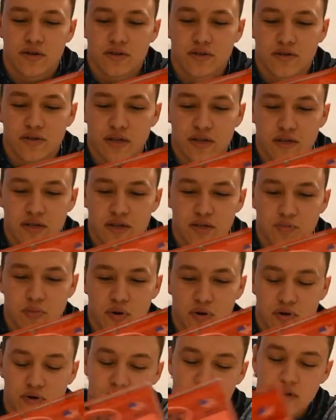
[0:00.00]
Looks like nice
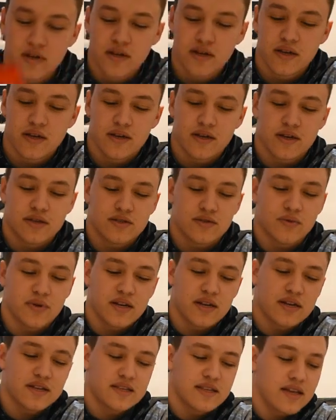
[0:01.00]
pearl. So we'll
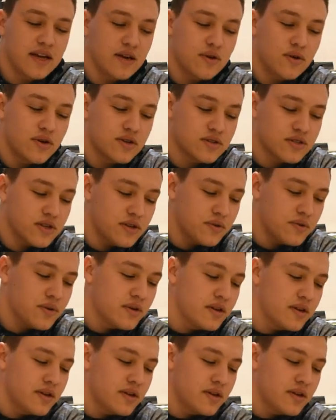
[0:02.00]
get into that also.